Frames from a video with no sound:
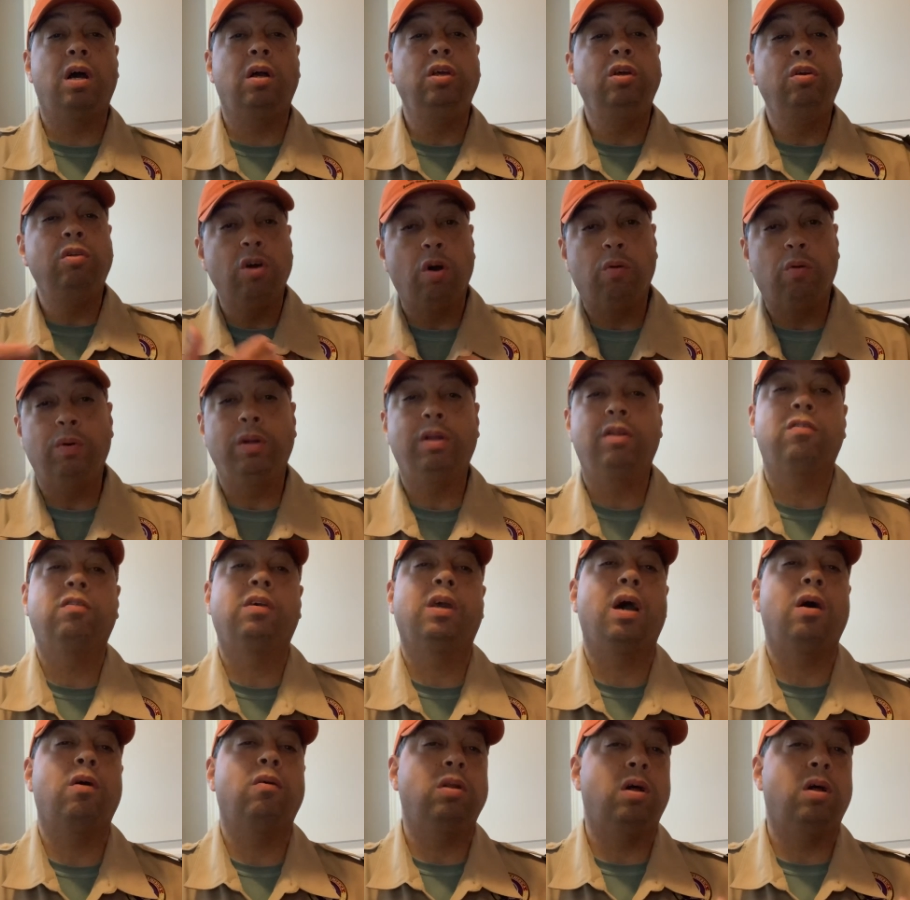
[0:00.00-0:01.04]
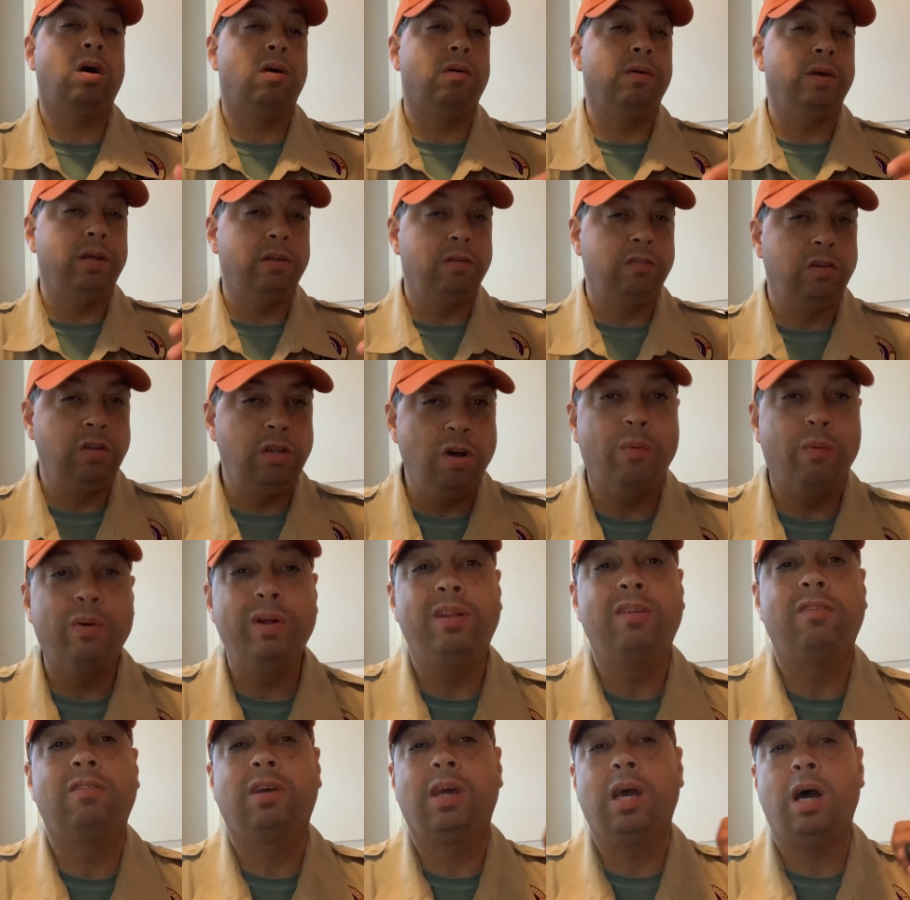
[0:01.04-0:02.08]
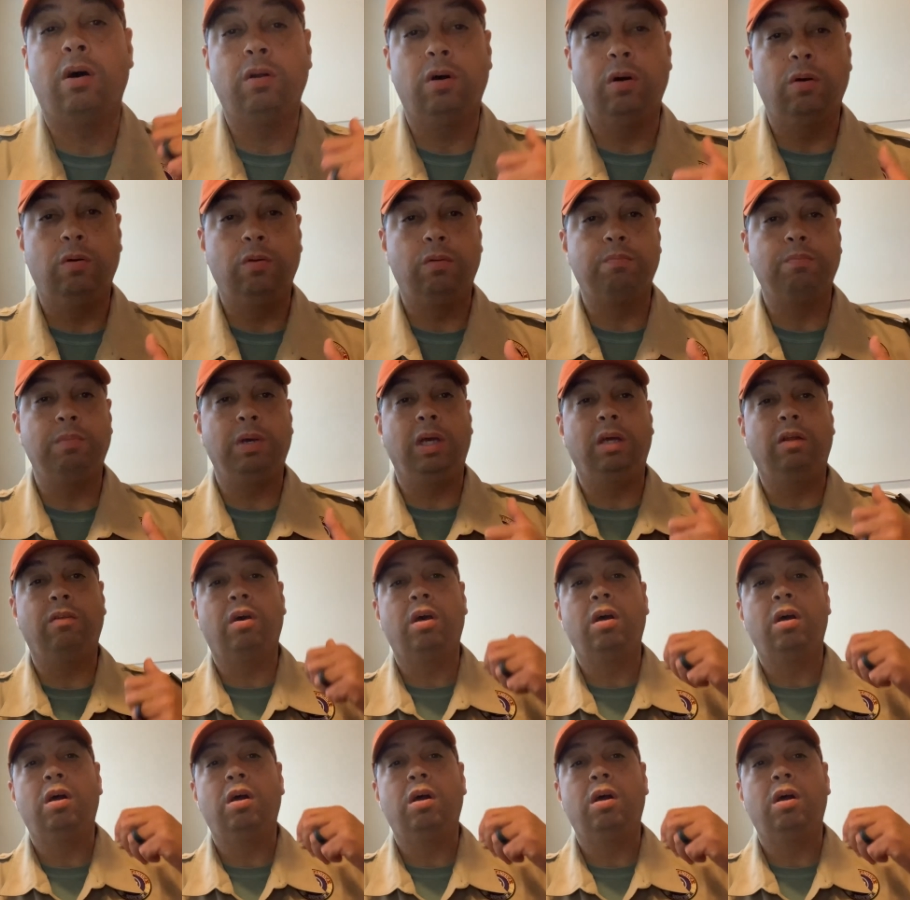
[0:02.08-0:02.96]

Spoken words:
You know what the scout law is. You know what the scout oath means.